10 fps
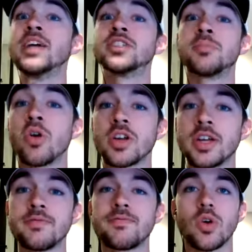
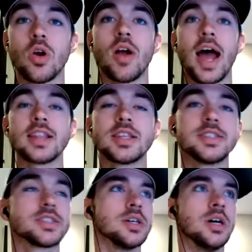benchmarking for our
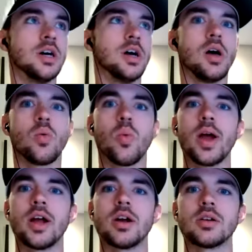athletes
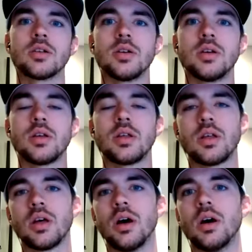where
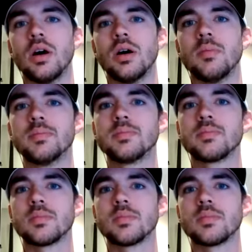um,